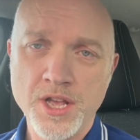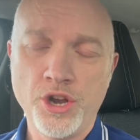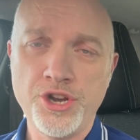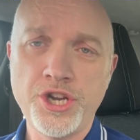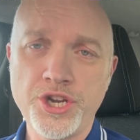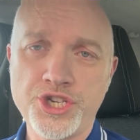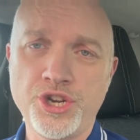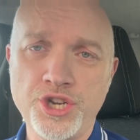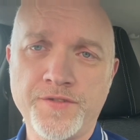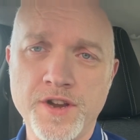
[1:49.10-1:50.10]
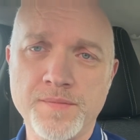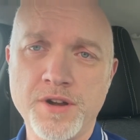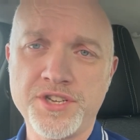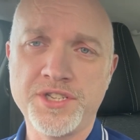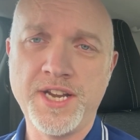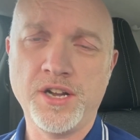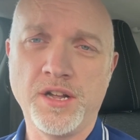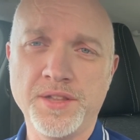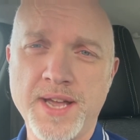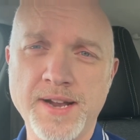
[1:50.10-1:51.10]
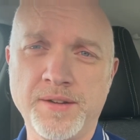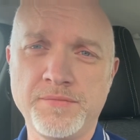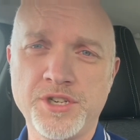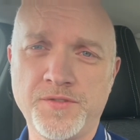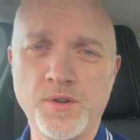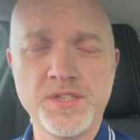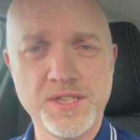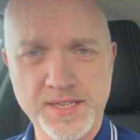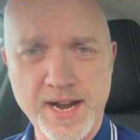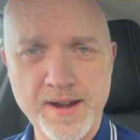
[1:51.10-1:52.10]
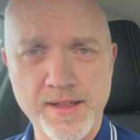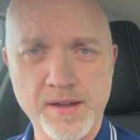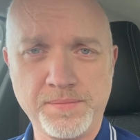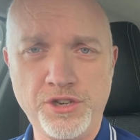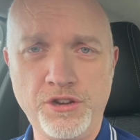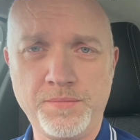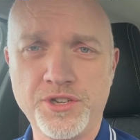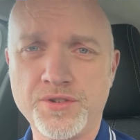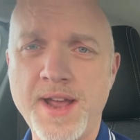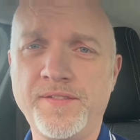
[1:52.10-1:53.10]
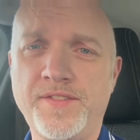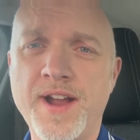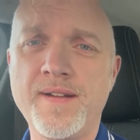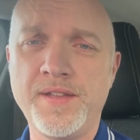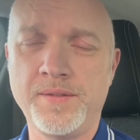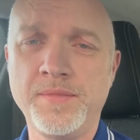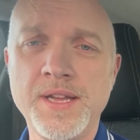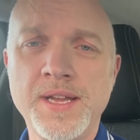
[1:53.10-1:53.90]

Who you choose for your emergency contact numbers, folks, is entirely up to you, but try to vary them.